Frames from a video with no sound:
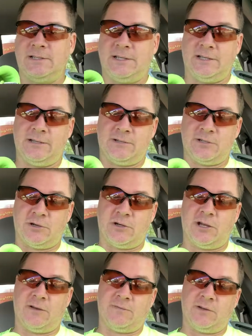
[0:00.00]
And sure
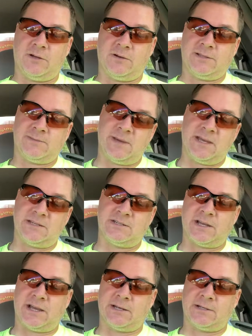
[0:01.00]
enough, you know, it's made in
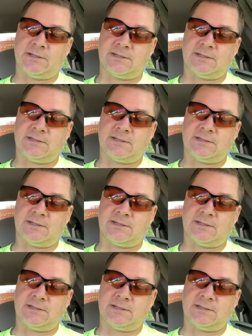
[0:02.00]
China.